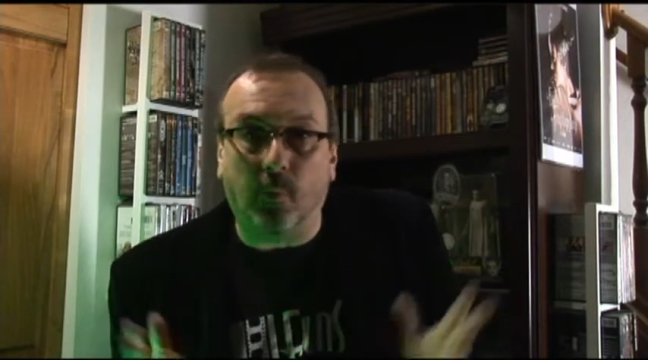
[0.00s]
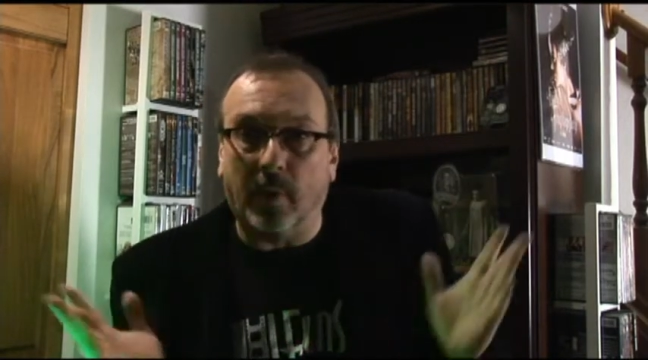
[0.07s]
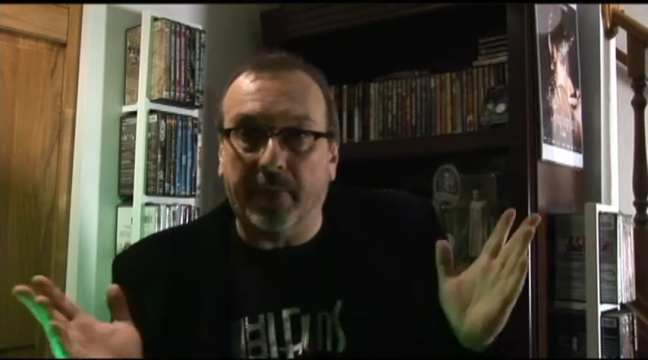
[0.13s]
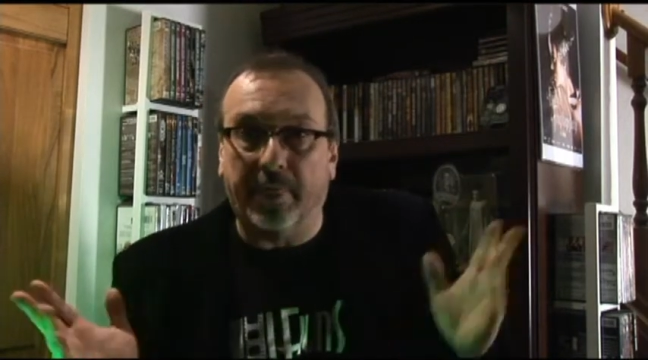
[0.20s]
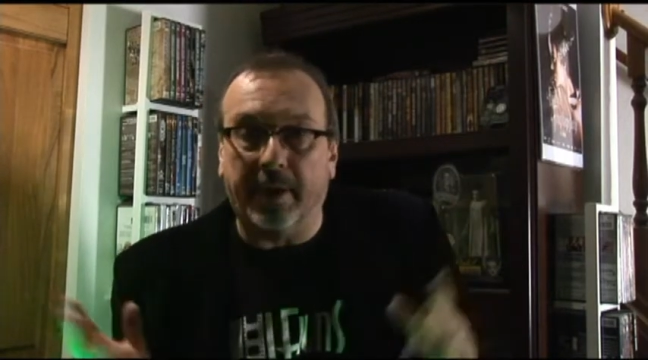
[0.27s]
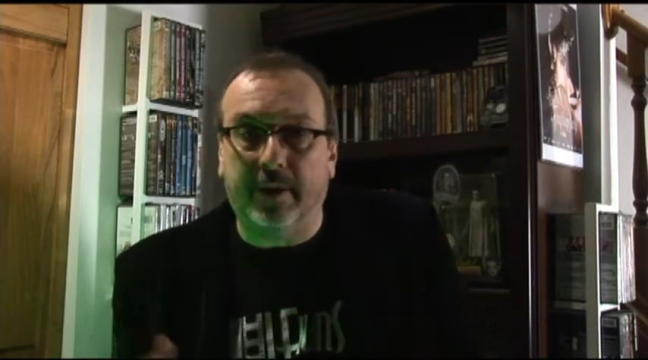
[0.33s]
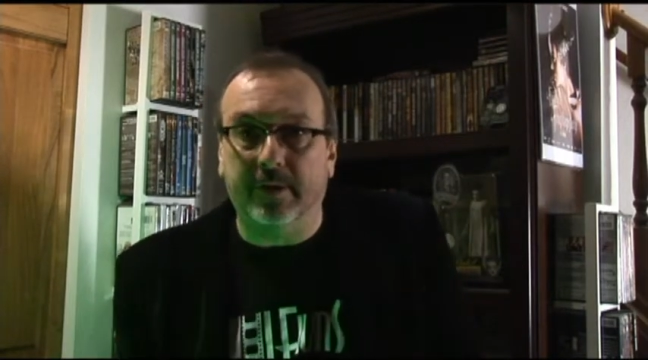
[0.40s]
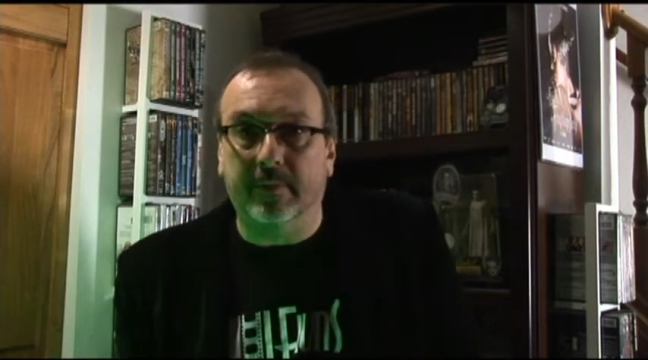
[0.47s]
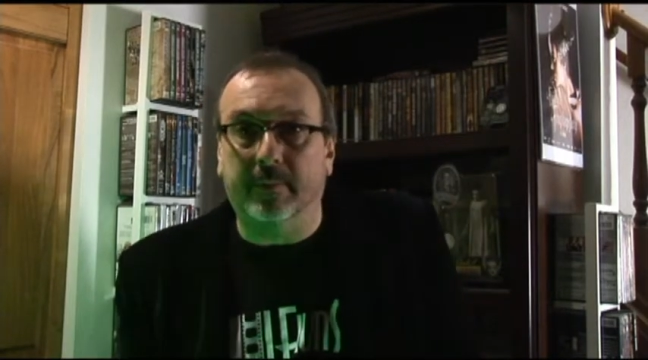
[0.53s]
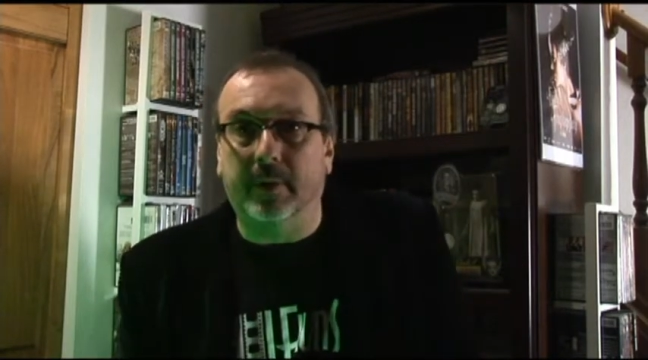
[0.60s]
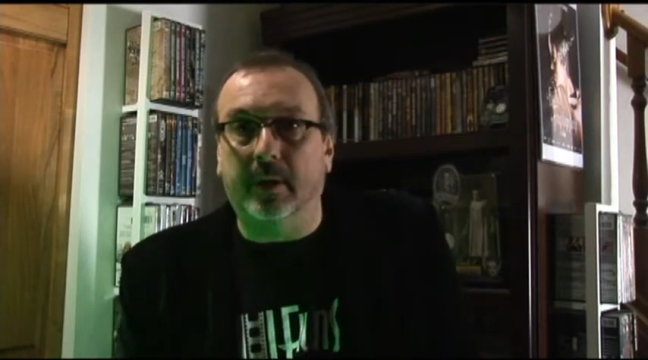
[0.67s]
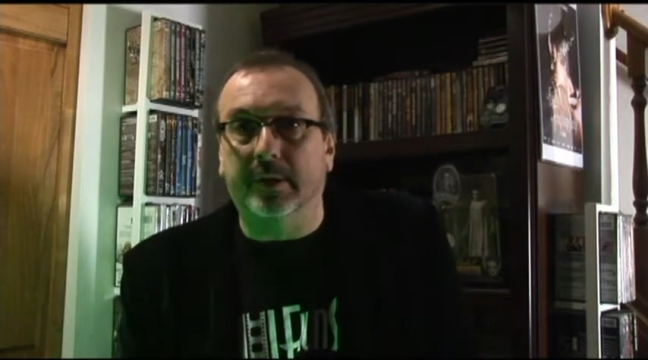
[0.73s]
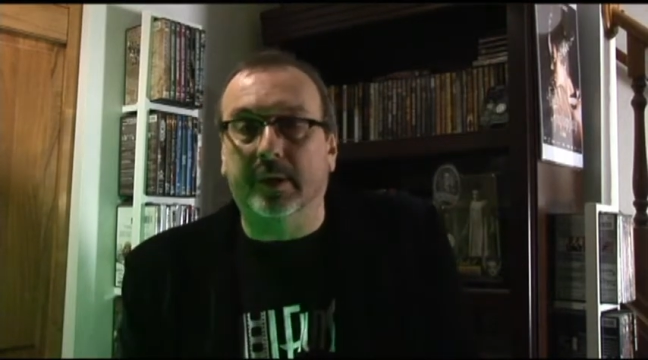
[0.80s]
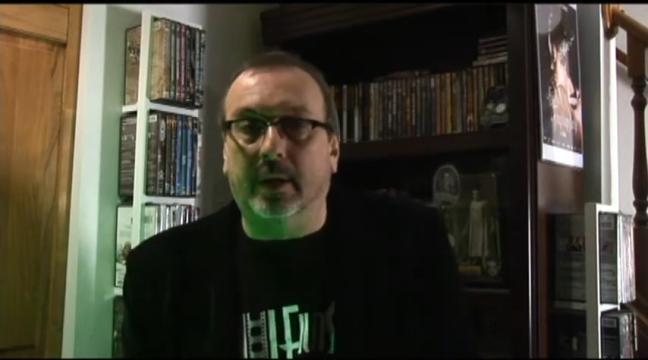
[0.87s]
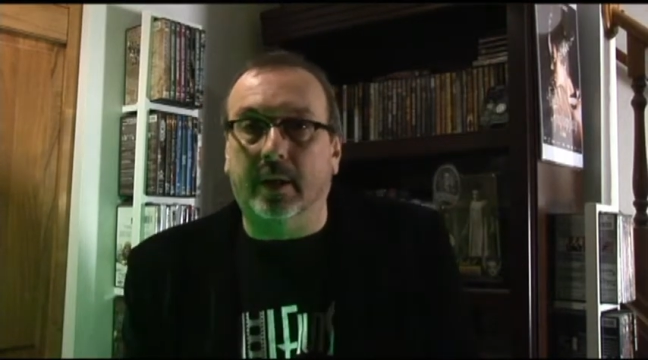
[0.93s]

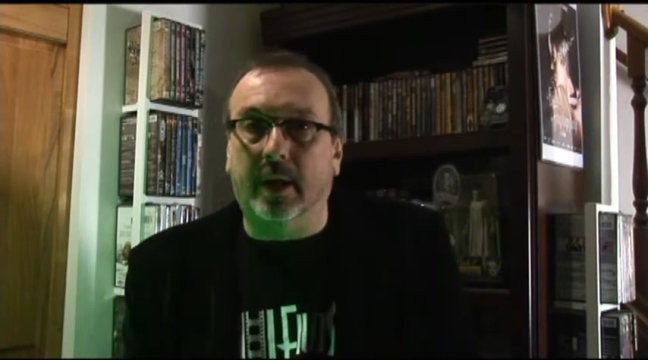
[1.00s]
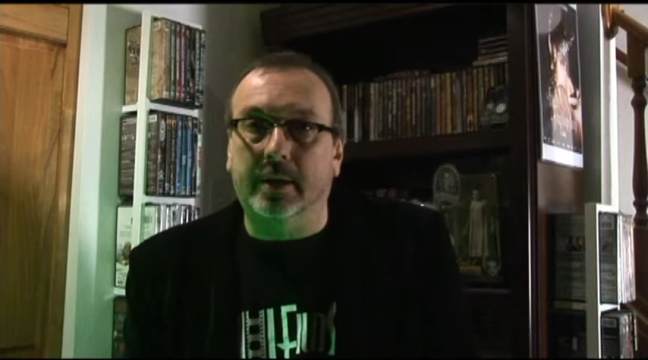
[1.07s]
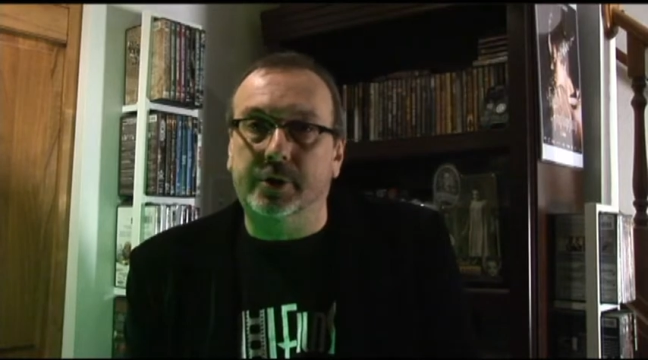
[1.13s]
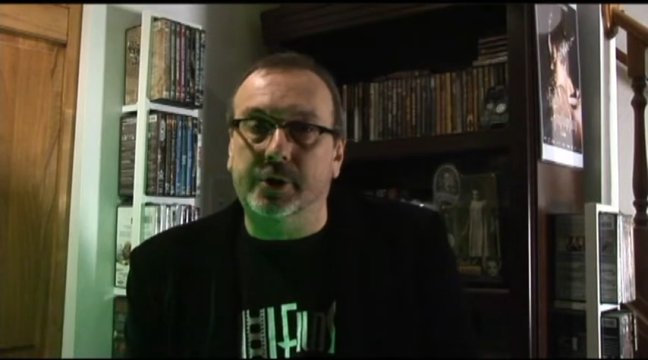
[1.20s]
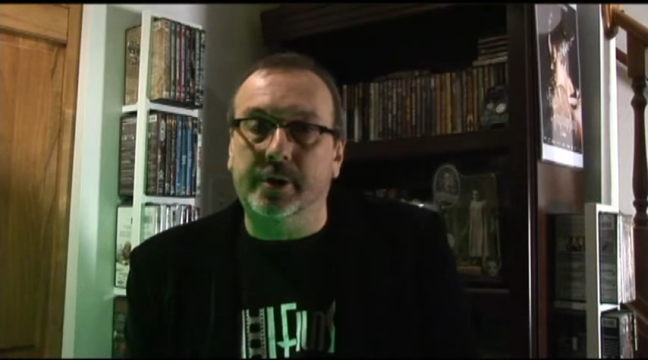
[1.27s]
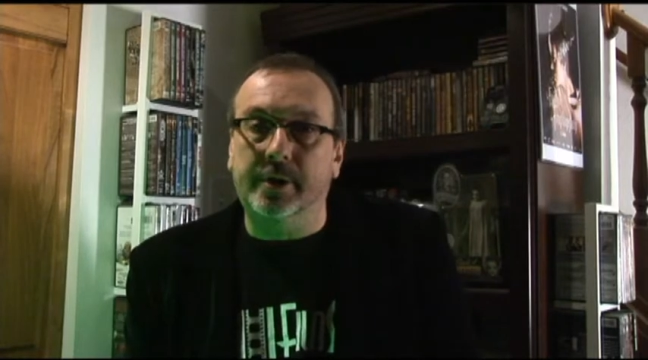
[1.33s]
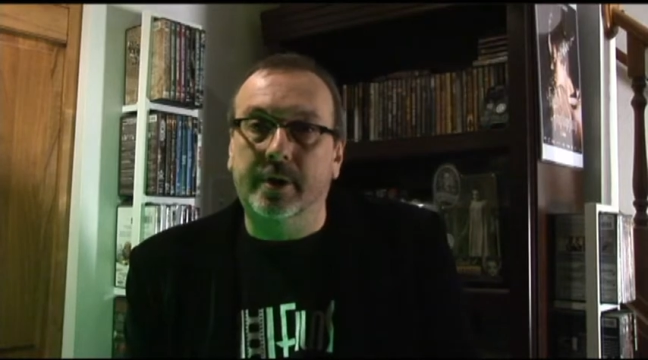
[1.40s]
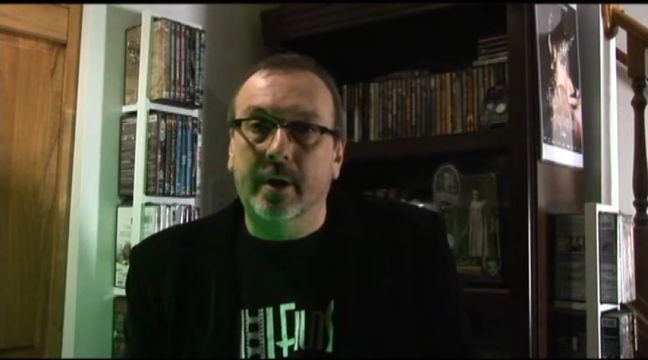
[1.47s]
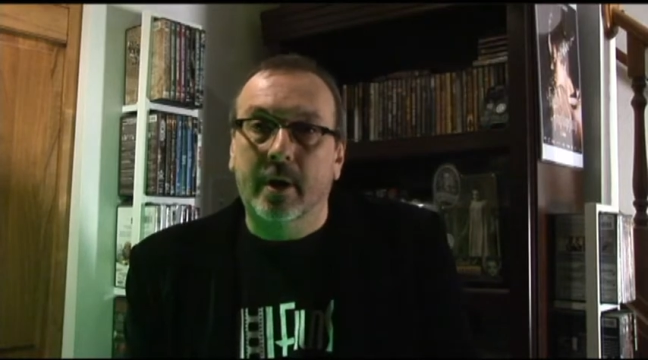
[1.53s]
1,000-plus collection.